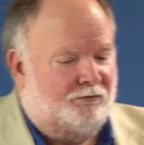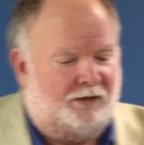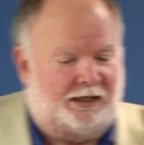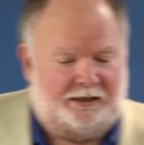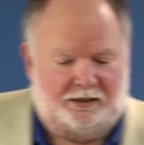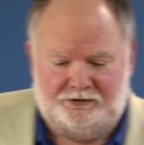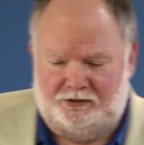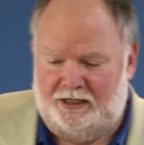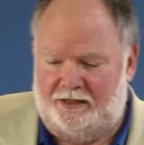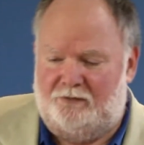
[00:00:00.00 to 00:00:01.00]
rack. I'll show
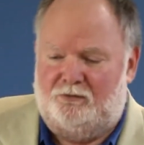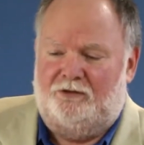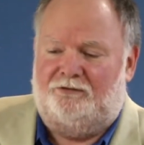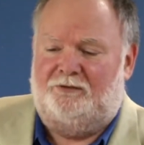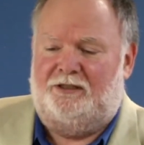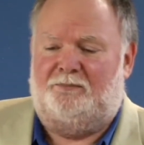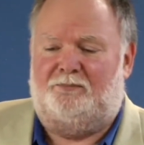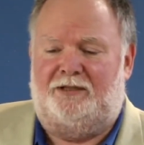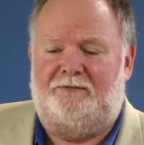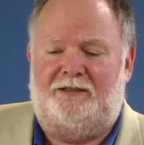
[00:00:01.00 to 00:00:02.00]
you how that works really
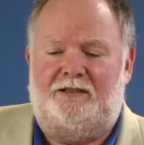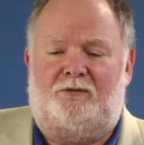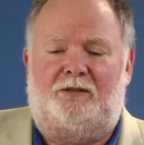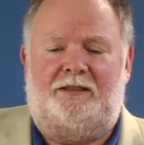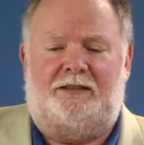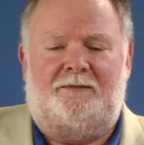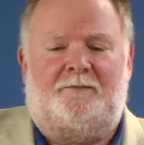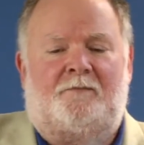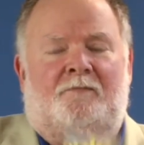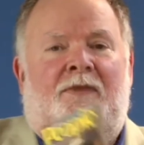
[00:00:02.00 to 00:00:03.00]
briefly and quickly.
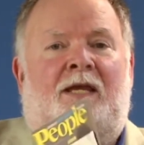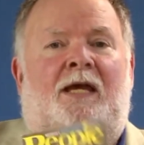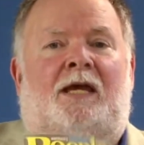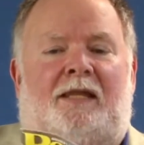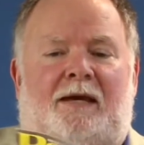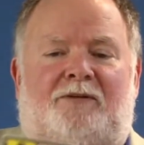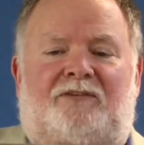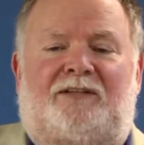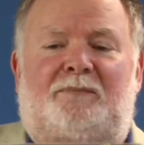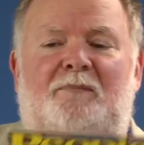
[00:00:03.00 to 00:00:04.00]
They have to
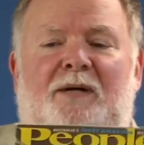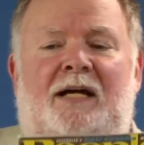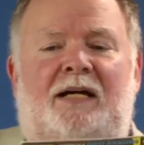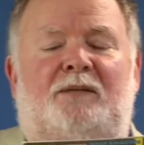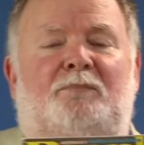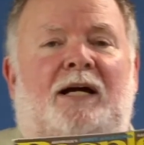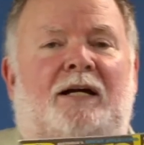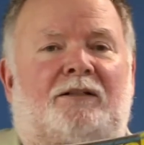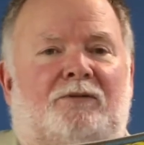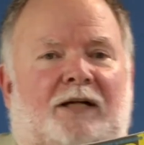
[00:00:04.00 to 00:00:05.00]
slip them behind a
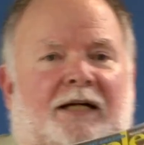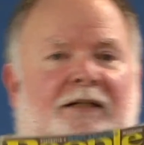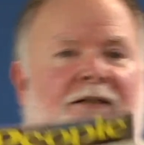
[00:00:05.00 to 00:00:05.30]
blinder rack.